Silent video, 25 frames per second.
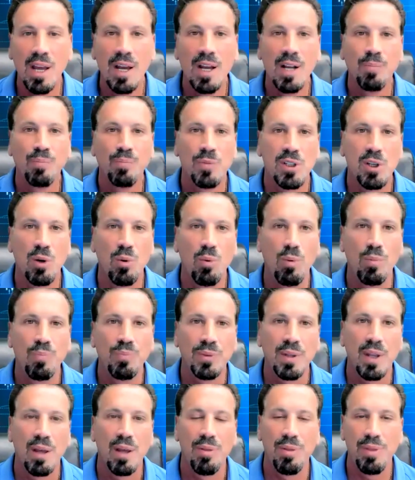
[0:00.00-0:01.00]
So
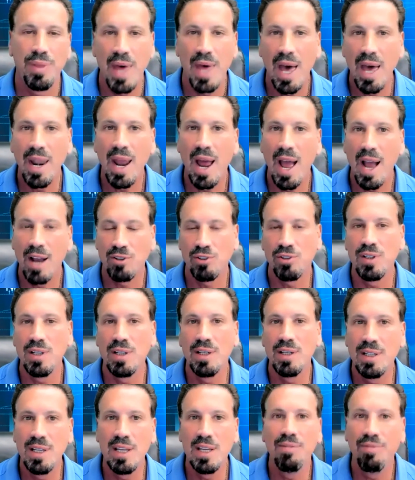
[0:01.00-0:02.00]
that actually
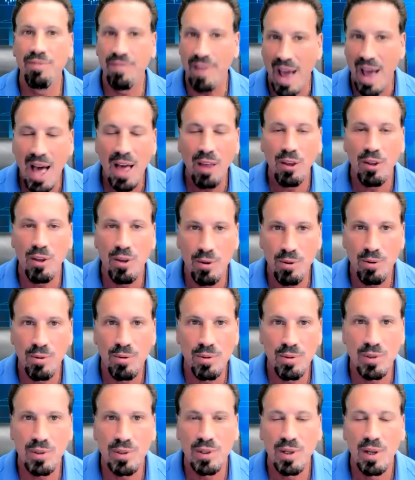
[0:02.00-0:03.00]

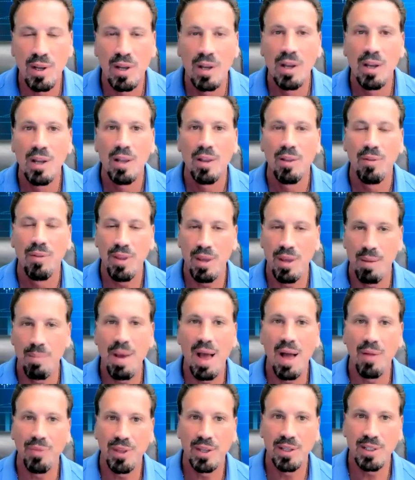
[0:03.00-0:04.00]
devalues the
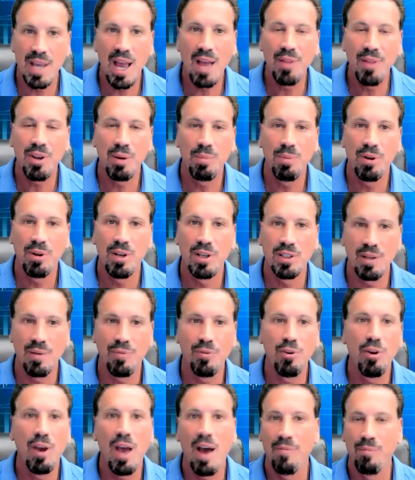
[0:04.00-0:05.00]
amount that's out there, because if
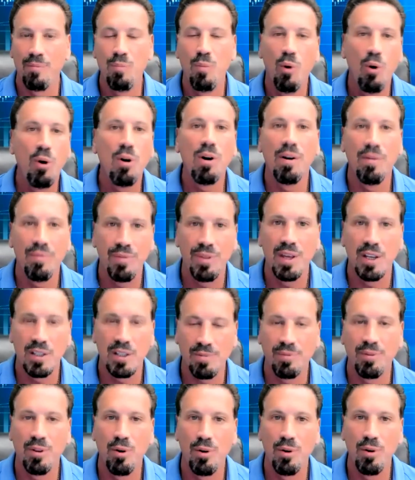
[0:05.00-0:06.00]
you have more of this
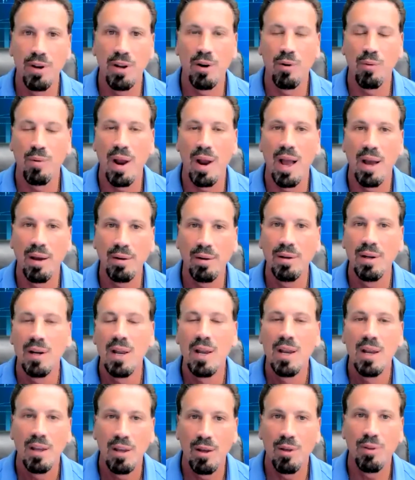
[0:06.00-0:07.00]
floating around,
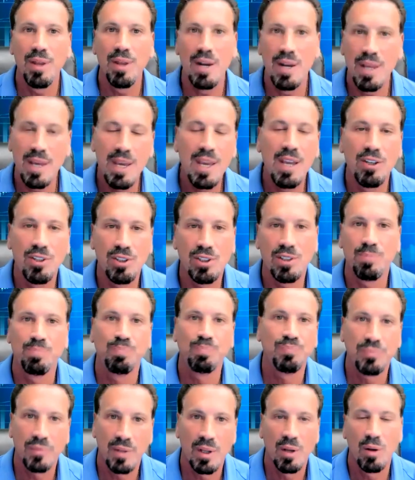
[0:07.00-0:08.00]
then each
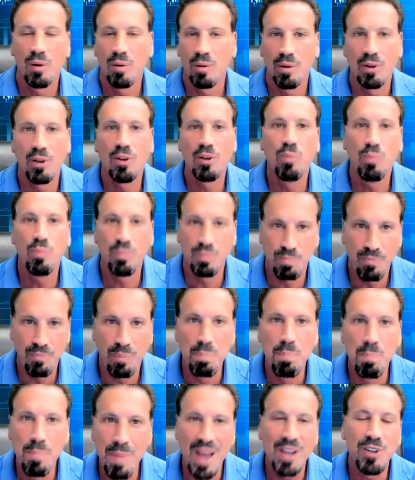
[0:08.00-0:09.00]

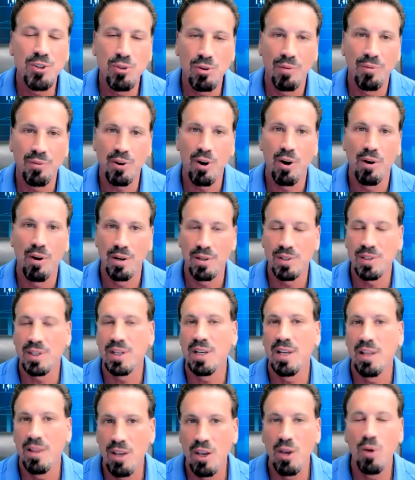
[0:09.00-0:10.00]
measure of currency,
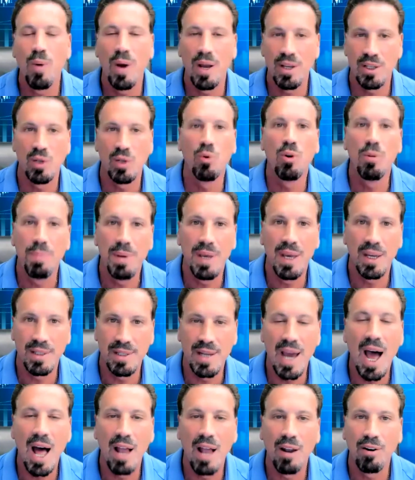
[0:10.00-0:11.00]
in the US it would be
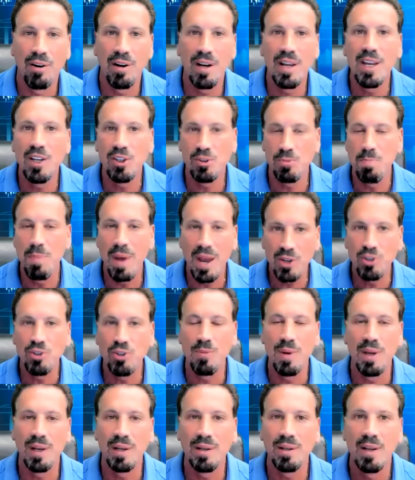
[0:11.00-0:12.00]
$1, each
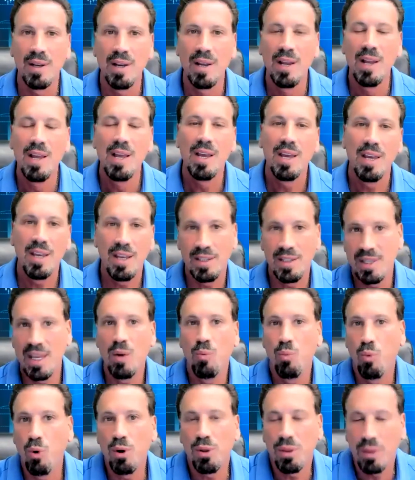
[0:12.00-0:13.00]
measurement is then
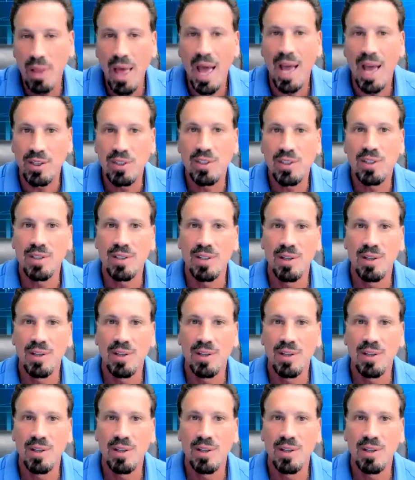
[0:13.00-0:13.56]
worth less.